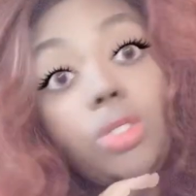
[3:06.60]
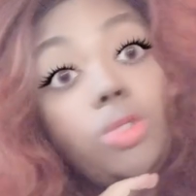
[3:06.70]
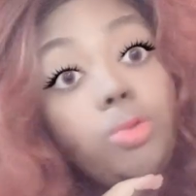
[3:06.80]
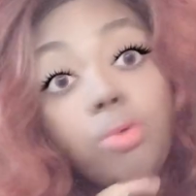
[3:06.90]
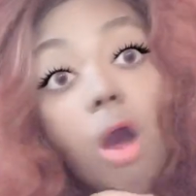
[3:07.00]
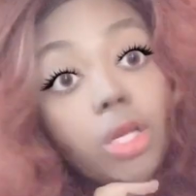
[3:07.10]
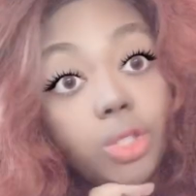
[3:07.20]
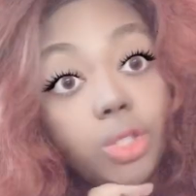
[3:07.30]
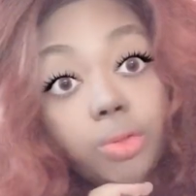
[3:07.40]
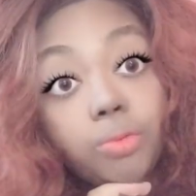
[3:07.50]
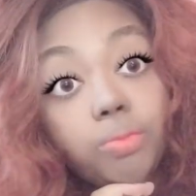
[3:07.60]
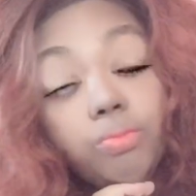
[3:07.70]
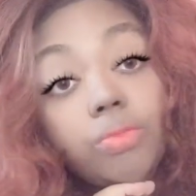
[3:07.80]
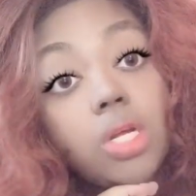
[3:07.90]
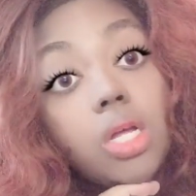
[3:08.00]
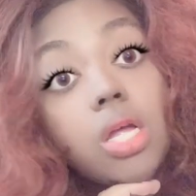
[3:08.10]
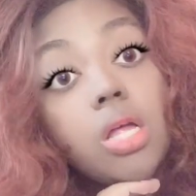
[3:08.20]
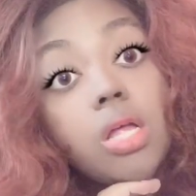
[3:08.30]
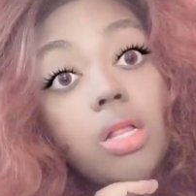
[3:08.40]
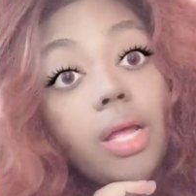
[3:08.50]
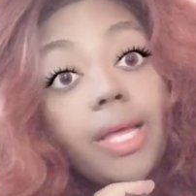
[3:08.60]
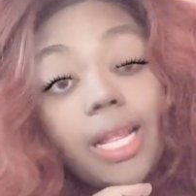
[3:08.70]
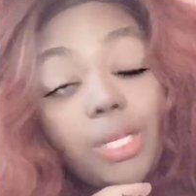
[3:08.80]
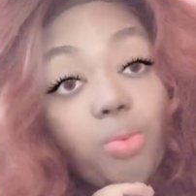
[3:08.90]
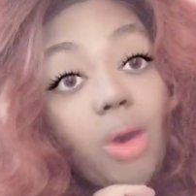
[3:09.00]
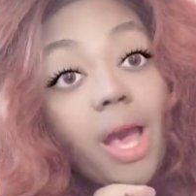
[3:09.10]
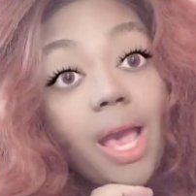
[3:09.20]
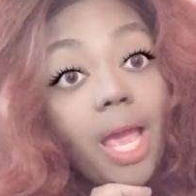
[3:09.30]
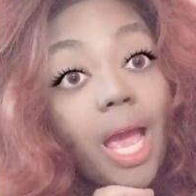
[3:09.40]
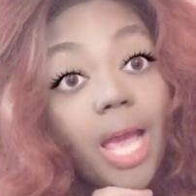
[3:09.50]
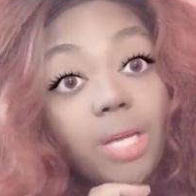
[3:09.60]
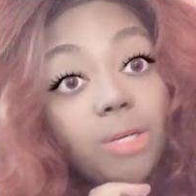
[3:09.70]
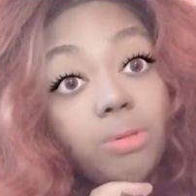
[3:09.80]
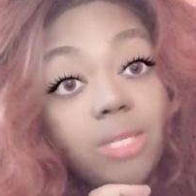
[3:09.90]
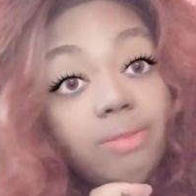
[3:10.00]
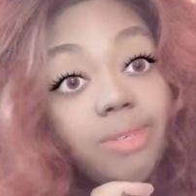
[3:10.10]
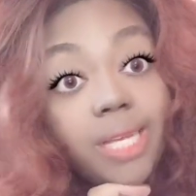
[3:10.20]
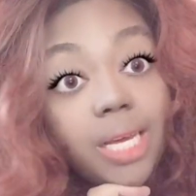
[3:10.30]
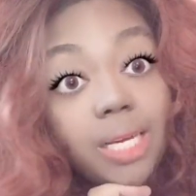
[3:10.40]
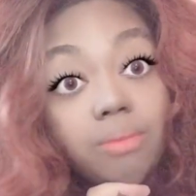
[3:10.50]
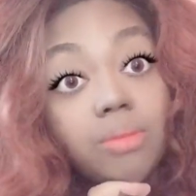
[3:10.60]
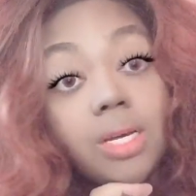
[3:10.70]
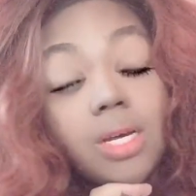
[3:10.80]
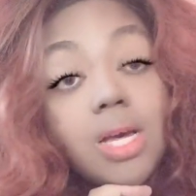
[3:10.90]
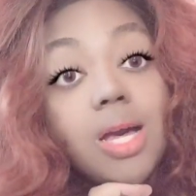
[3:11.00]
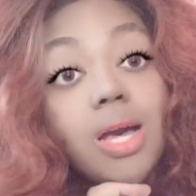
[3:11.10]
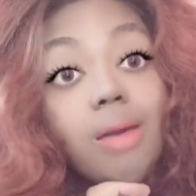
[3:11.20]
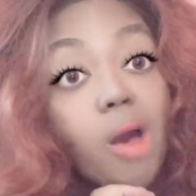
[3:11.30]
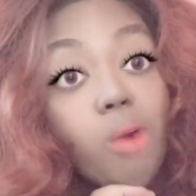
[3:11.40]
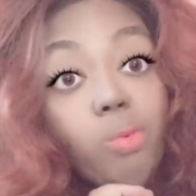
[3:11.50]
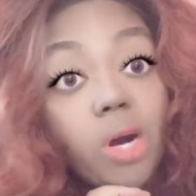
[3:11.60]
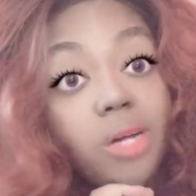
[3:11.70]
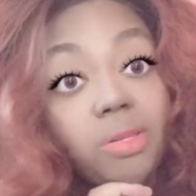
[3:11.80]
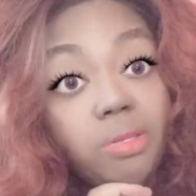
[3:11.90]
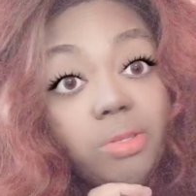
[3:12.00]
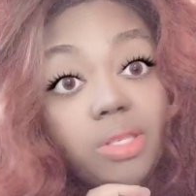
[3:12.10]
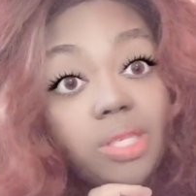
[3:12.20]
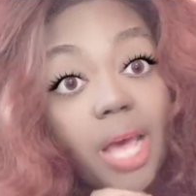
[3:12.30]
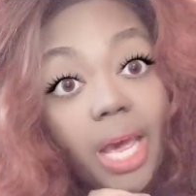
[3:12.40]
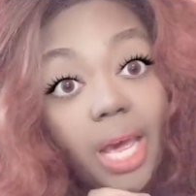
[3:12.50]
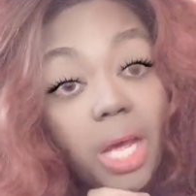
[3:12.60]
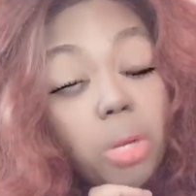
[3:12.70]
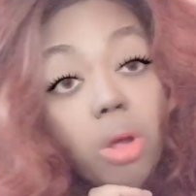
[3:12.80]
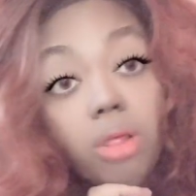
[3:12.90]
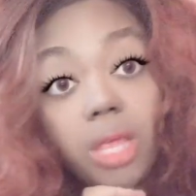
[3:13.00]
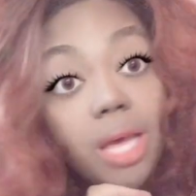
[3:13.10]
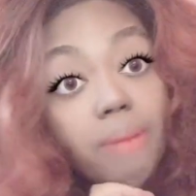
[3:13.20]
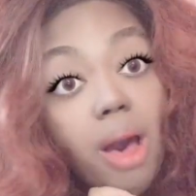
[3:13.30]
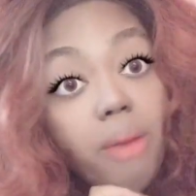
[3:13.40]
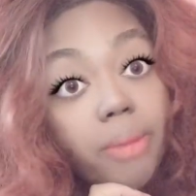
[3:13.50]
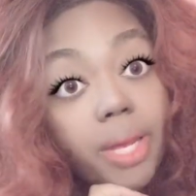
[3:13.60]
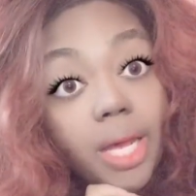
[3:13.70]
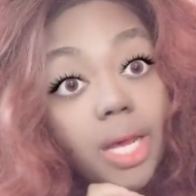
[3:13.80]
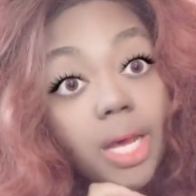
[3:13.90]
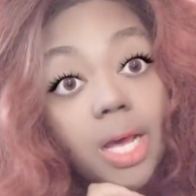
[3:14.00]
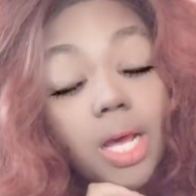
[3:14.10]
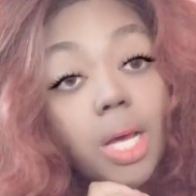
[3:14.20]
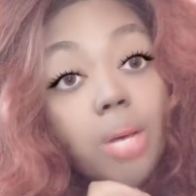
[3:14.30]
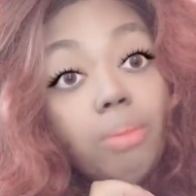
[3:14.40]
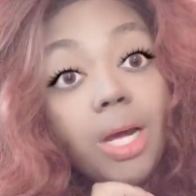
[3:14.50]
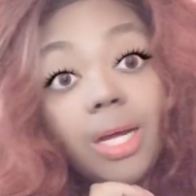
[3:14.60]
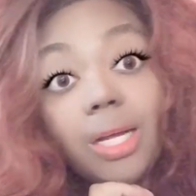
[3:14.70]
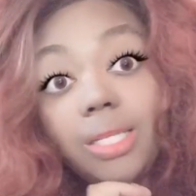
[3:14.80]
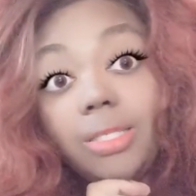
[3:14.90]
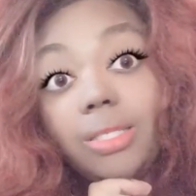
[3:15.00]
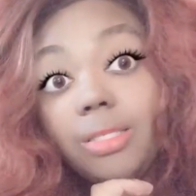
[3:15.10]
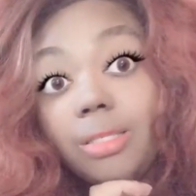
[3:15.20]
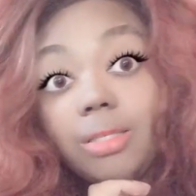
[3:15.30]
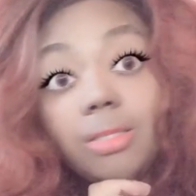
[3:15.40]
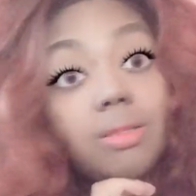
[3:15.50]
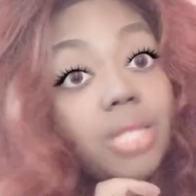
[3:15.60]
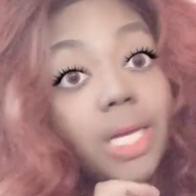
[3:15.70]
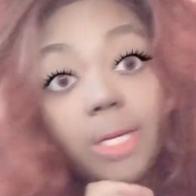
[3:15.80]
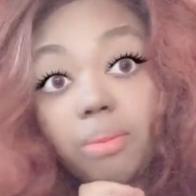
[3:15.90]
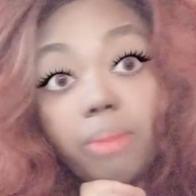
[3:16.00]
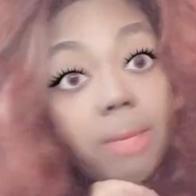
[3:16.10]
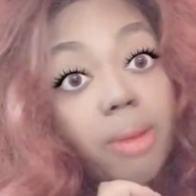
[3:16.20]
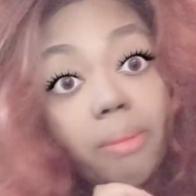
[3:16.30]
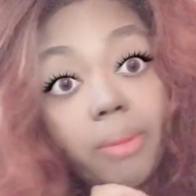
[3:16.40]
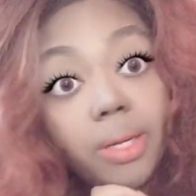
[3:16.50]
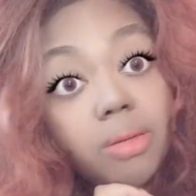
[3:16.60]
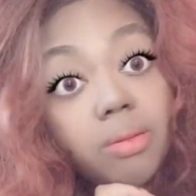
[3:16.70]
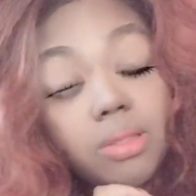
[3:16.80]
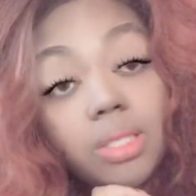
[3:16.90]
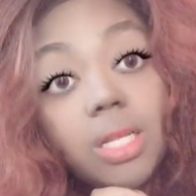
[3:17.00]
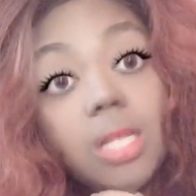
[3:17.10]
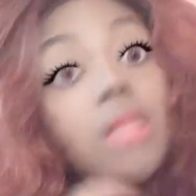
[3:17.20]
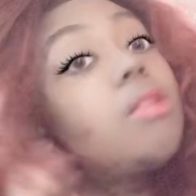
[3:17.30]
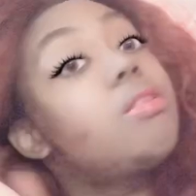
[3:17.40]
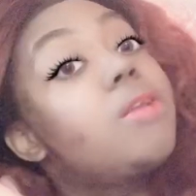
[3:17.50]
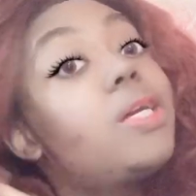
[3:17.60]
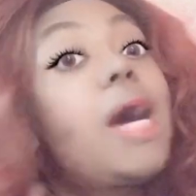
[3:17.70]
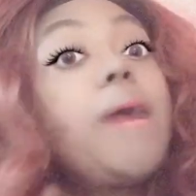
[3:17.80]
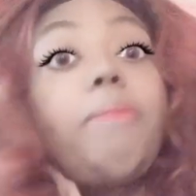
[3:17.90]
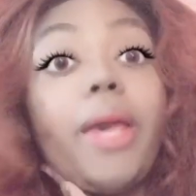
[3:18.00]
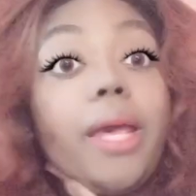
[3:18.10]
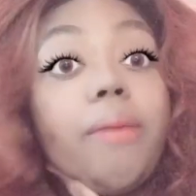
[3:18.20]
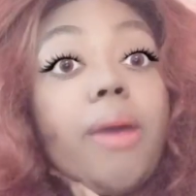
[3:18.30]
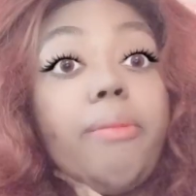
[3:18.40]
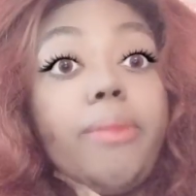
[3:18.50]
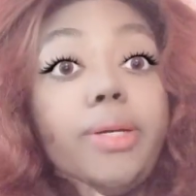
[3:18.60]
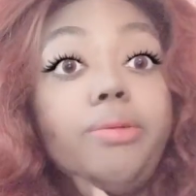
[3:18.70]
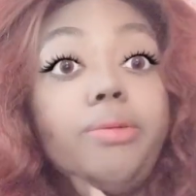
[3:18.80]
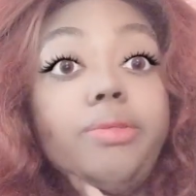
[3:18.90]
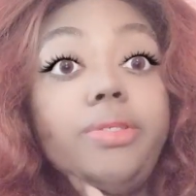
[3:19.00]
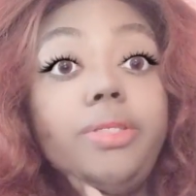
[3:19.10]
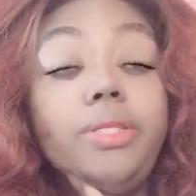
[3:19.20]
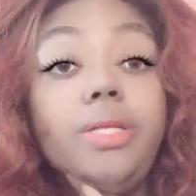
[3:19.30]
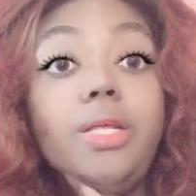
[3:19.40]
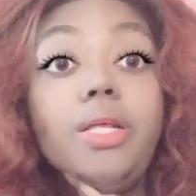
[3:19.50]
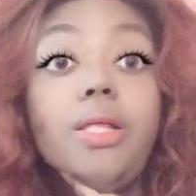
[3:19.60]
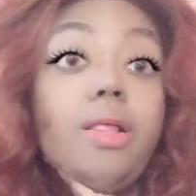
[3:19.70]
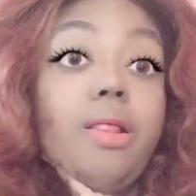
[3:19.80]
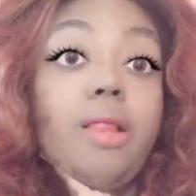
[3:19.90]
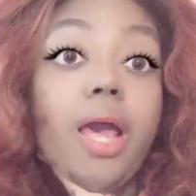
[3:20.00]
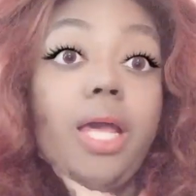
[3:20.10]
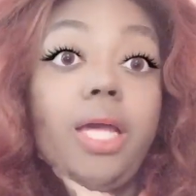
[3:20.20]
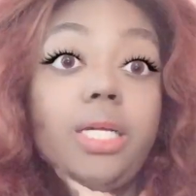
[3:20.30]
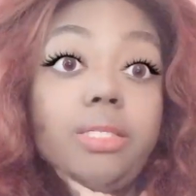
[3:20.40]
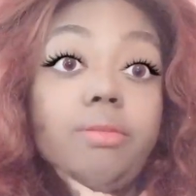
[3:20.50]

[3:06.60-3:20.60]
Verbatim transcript: you are you. Like, that's why I don't give a damn about what others say or think about me because they don't pay my bills. They're not paying my bills. Like,